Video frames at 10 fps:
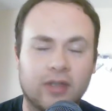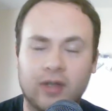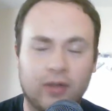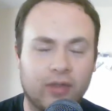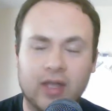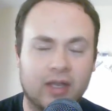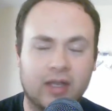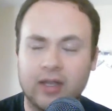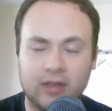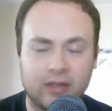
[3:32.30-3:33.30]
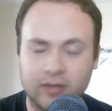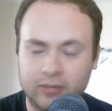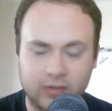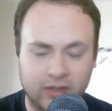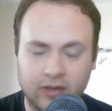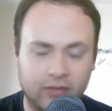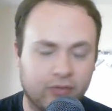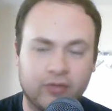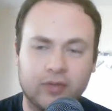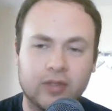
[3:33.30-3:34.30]
all that kind of
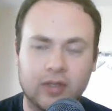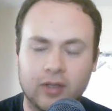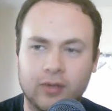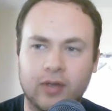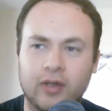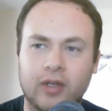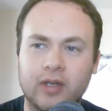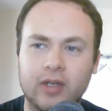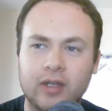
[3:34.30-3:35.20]
stuff going on.